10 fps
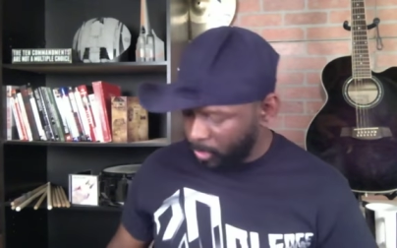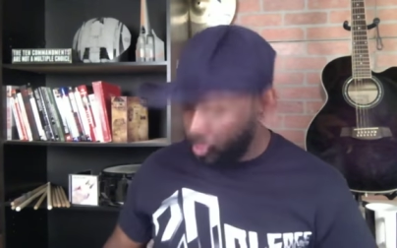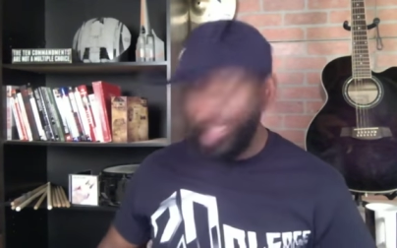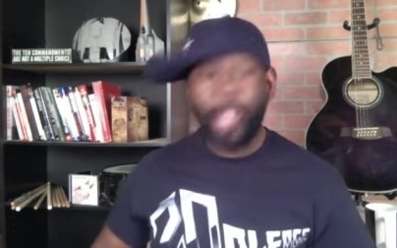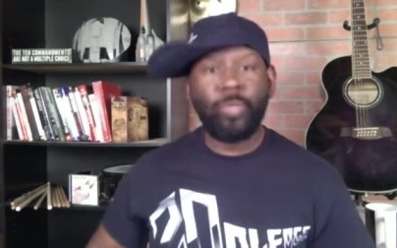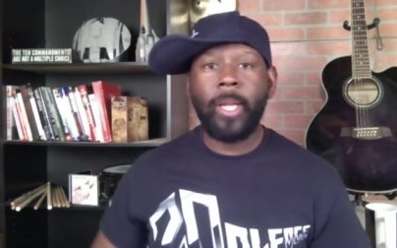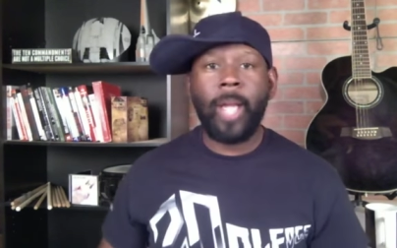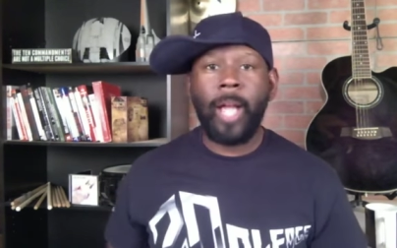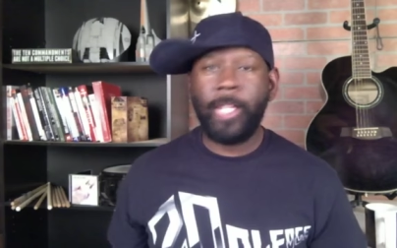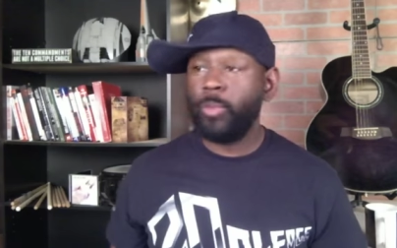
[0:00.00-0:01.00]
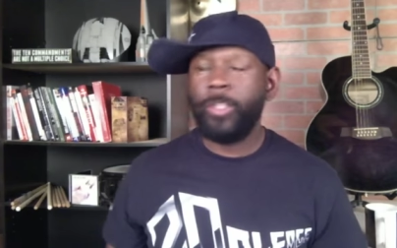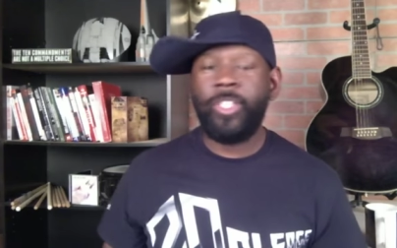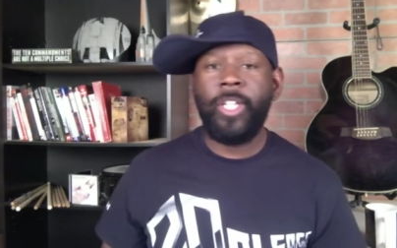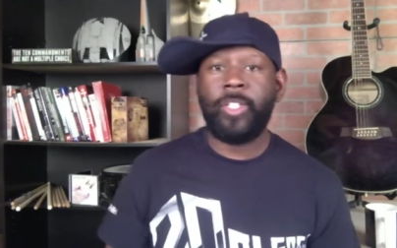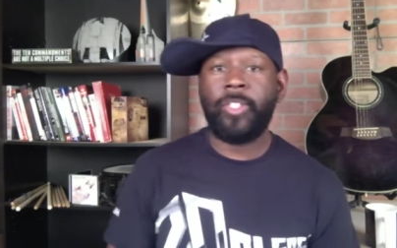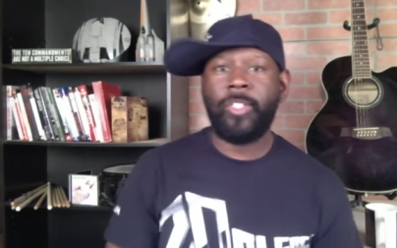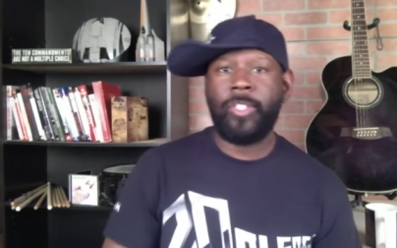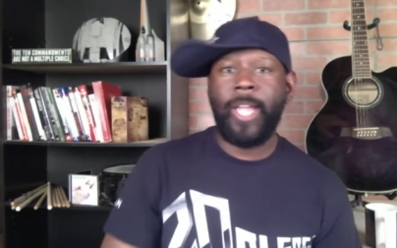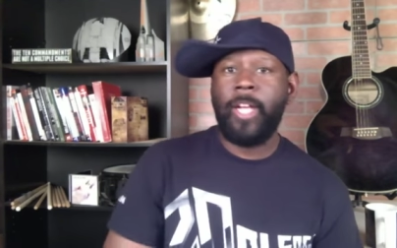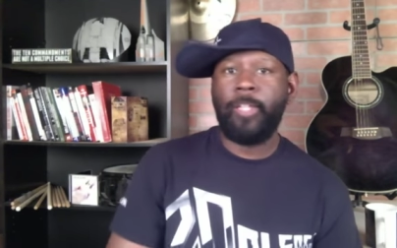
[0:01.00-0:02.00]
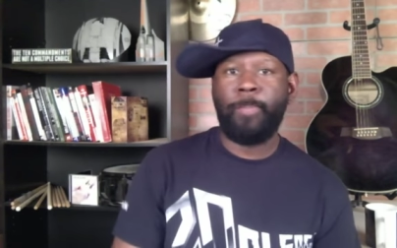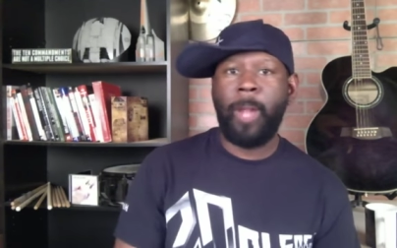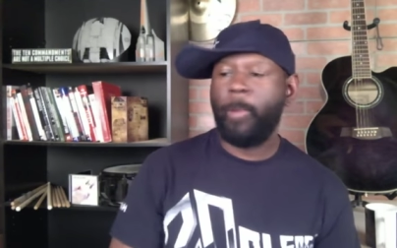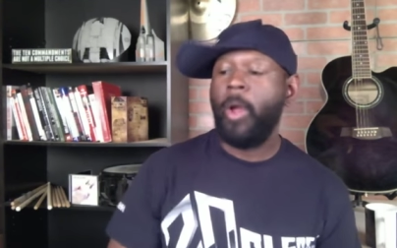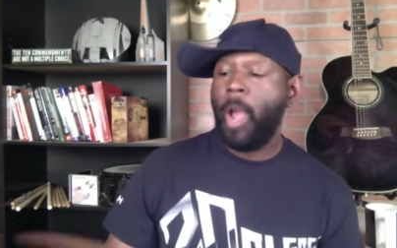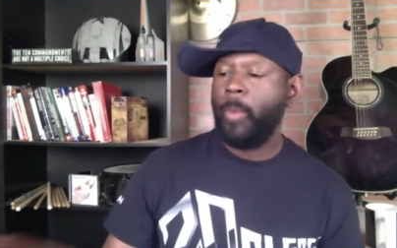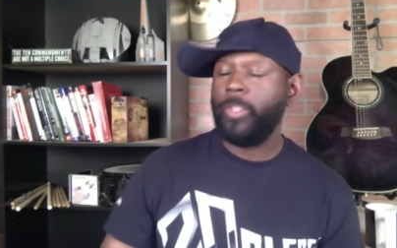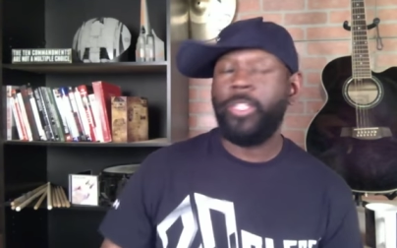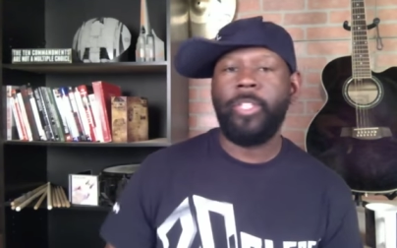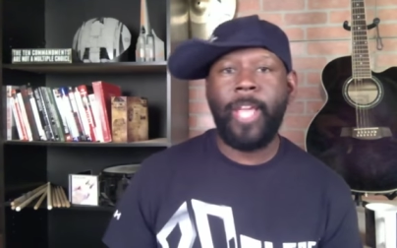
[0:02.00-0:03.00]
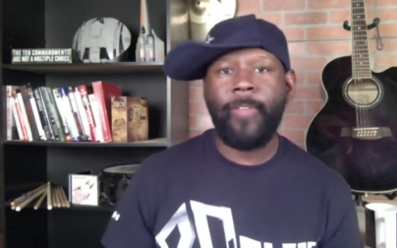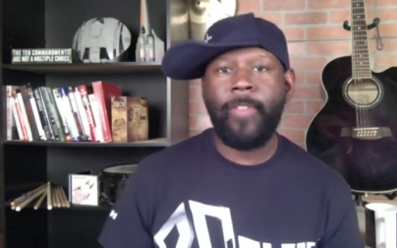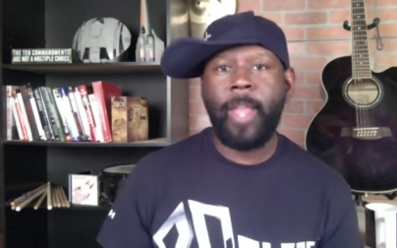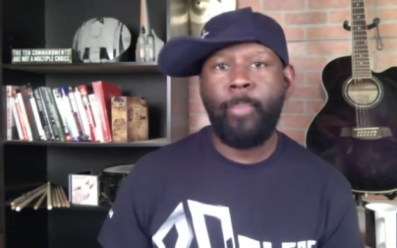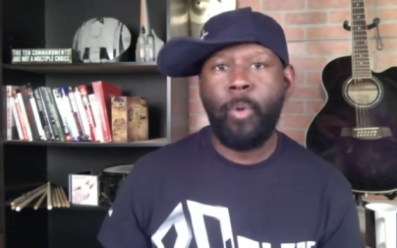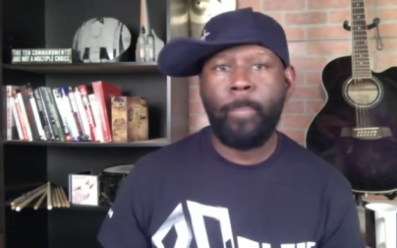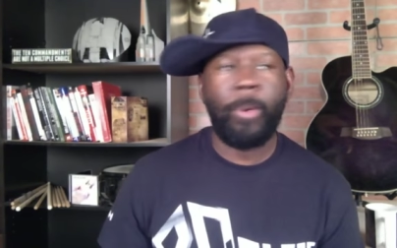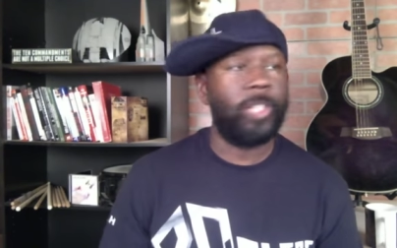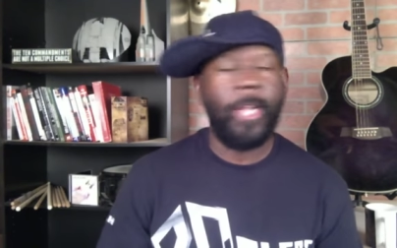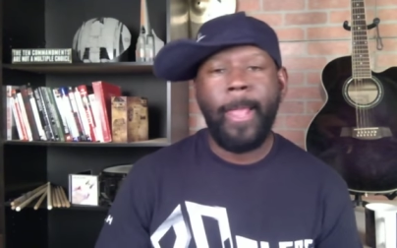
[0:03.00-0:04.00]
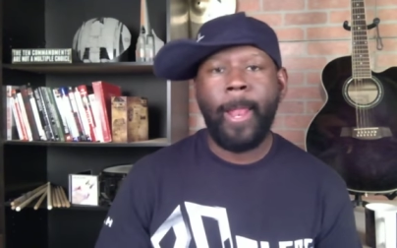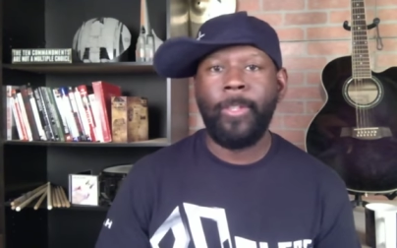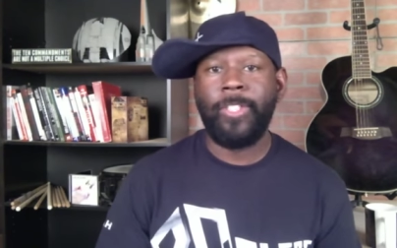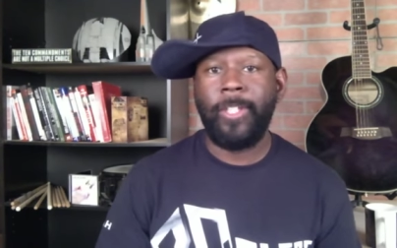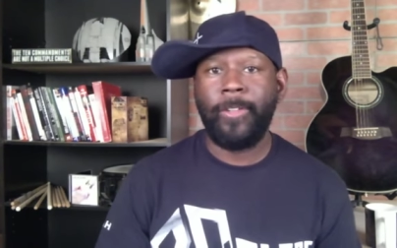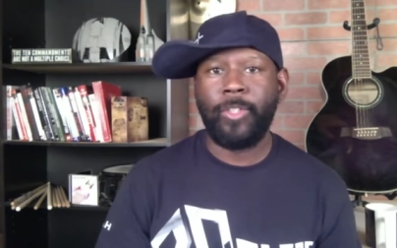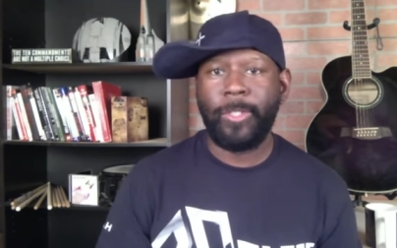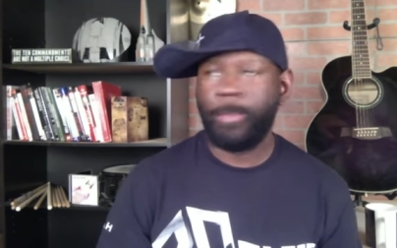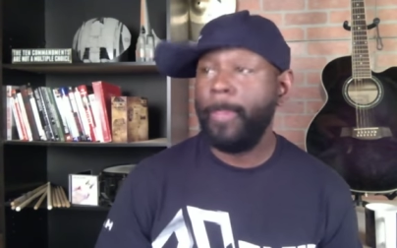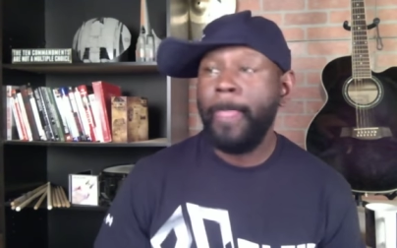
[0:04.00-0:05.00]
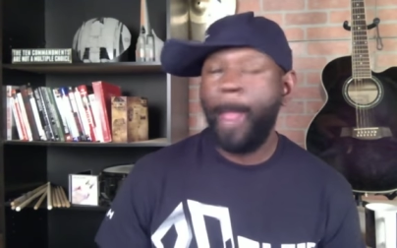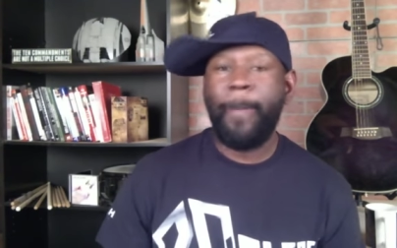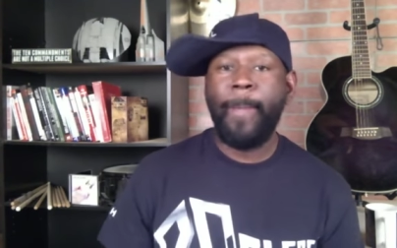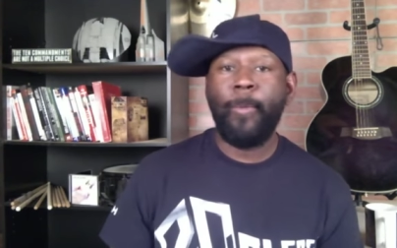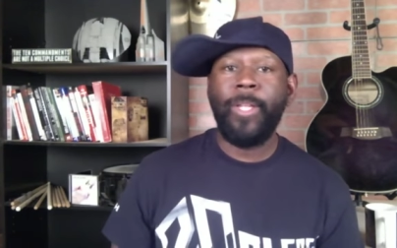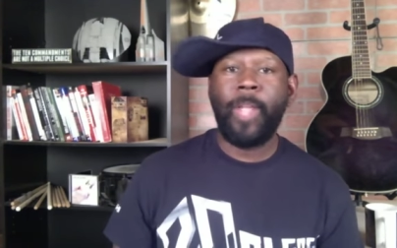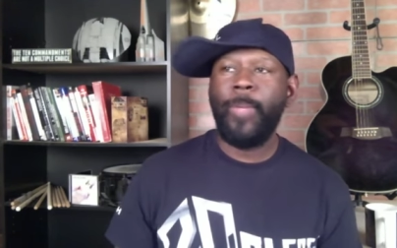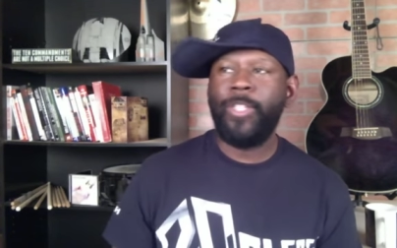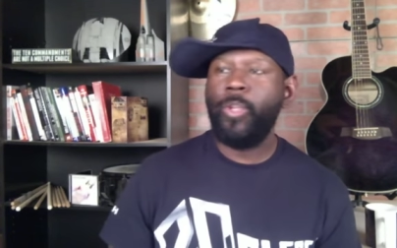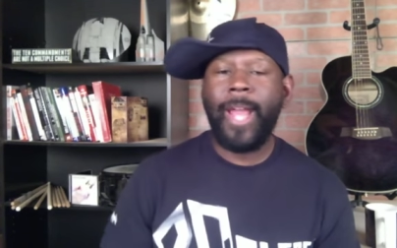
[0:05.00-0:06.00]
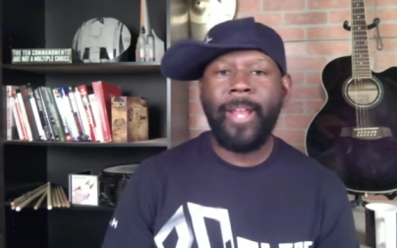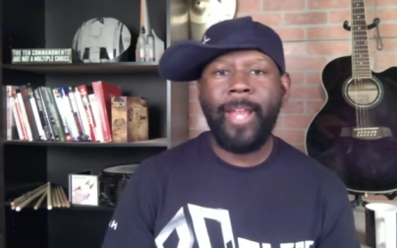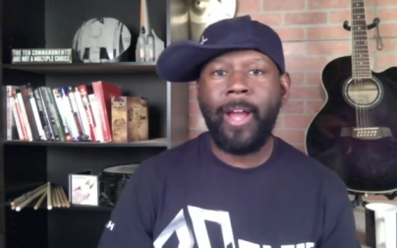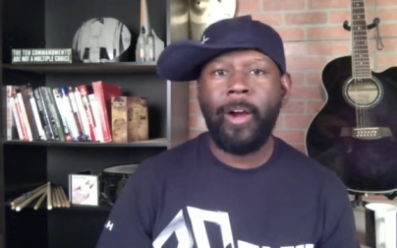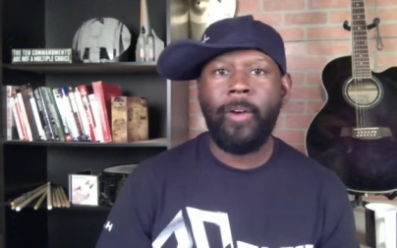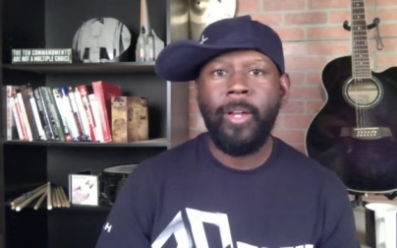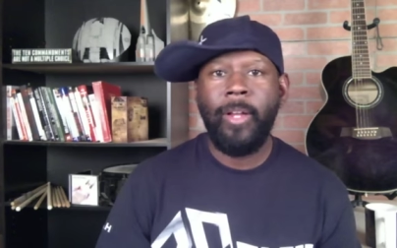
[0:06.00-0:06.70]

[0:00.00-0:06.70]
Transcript: that's what God, that's what Jesus is saying in this parable. I want you to take from that poor person. I want you to give it to richer. And people, we and we do that now.